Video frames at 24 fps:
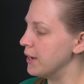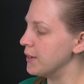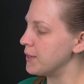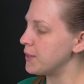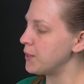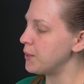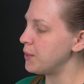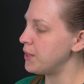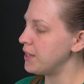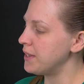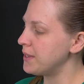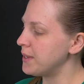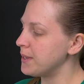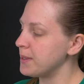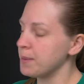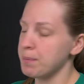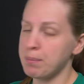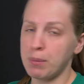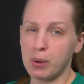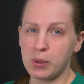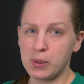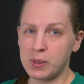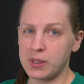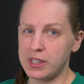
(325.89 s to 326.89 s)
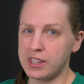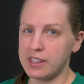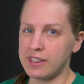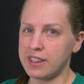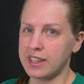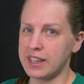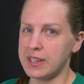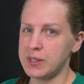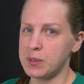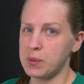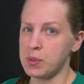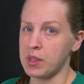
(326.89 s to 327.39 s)
So this is mostly
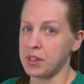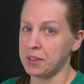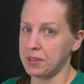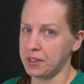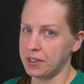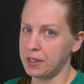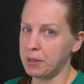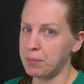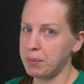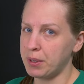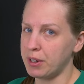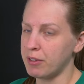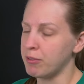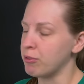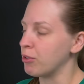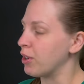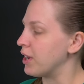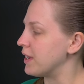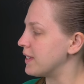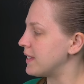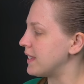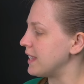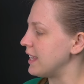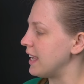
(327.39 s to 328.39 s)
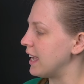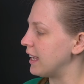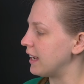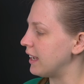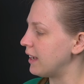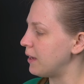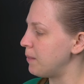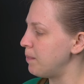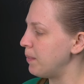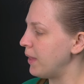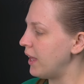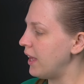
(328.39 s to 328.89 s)
glazed with a little bit of raw
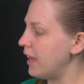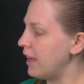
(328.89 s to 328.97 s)
sienna,